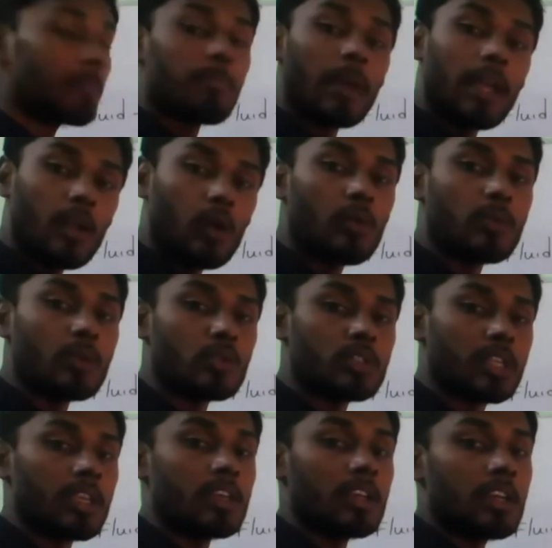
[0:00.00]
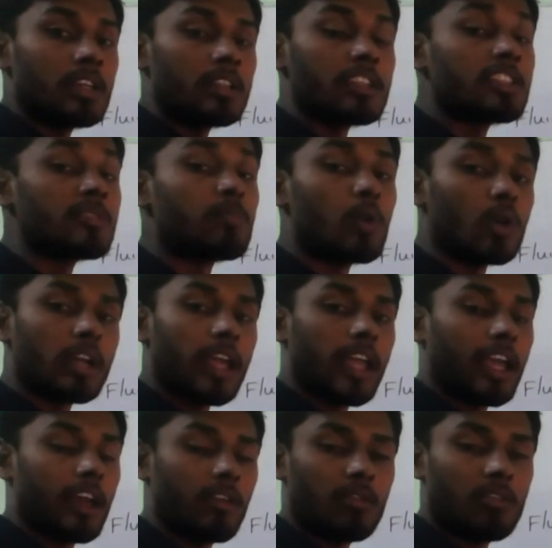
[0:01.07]
my home, you see this board I
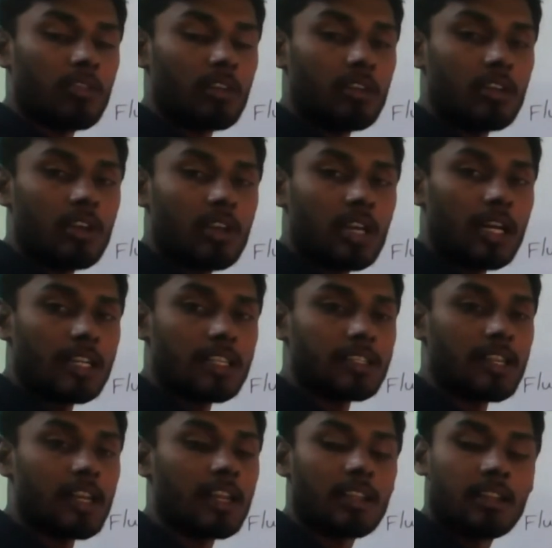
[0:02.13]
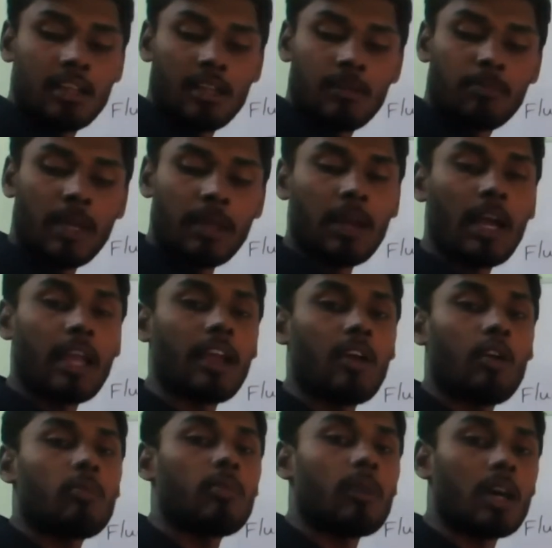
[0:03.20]
have. Understand? I
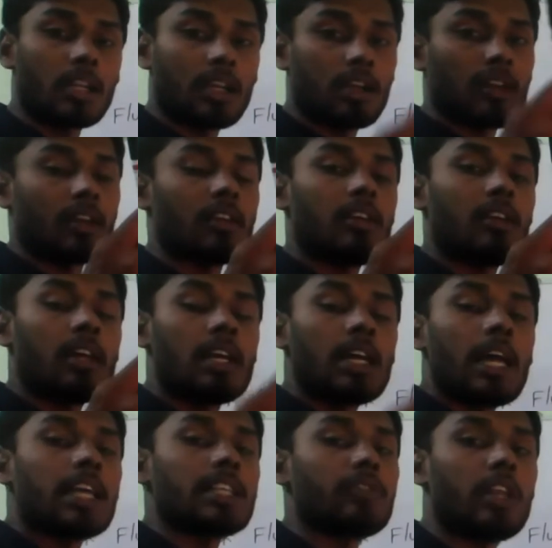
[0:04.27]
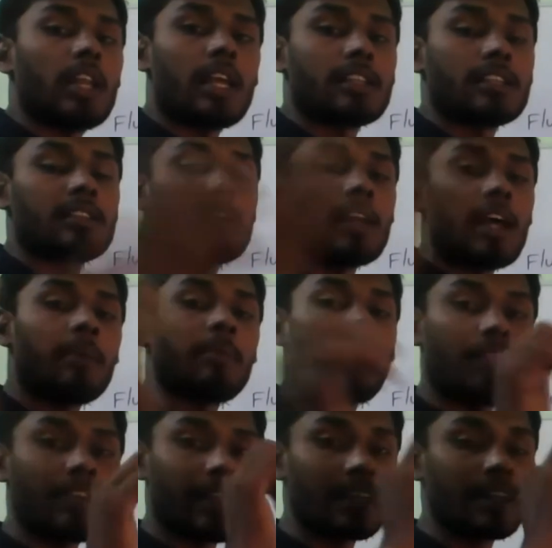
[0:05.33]
have a marker, as well as I am
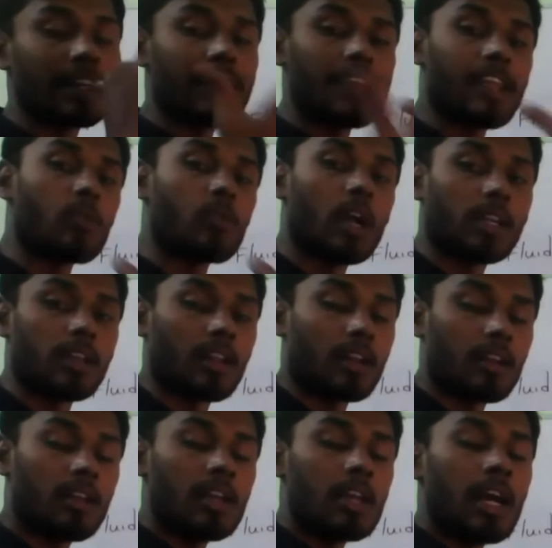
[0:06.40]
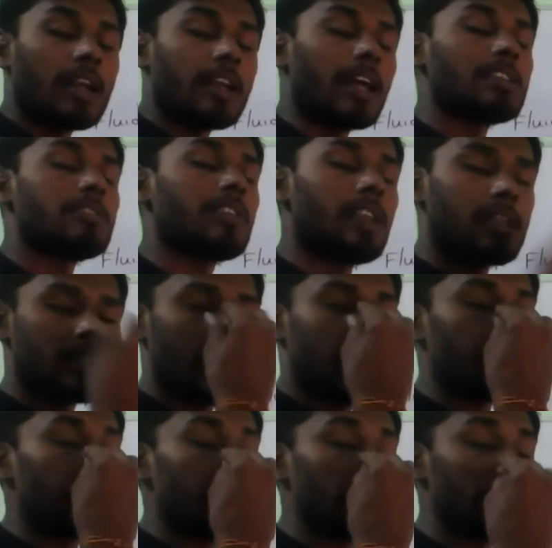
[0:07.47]
having a drinking water, and as well as I
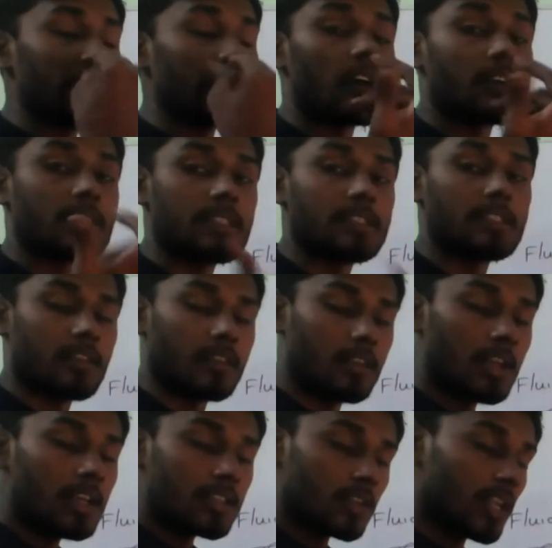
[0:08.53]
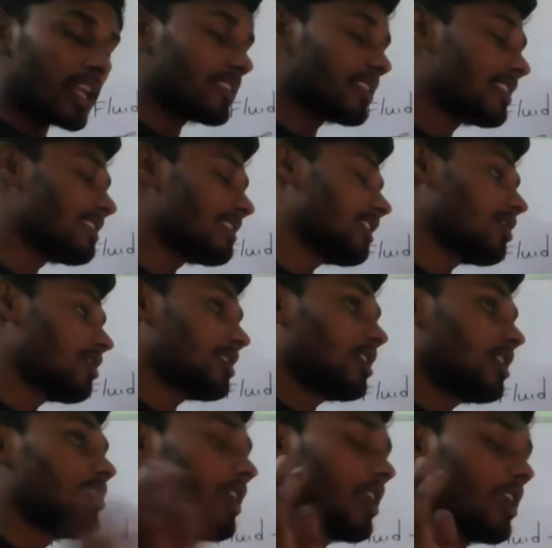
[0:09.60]
am breathing oxygen. So like this in our
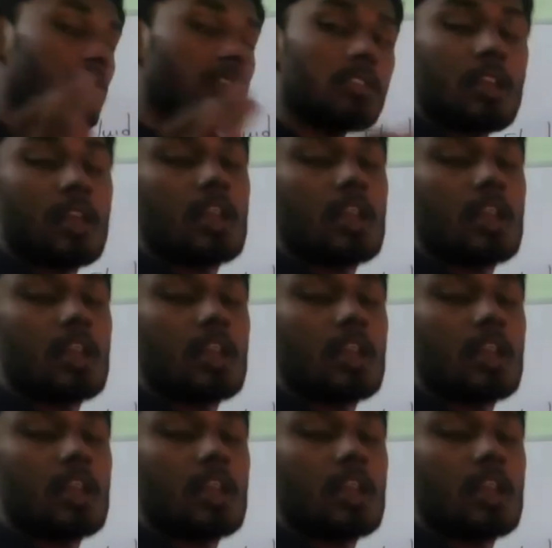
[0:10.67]
surroundings,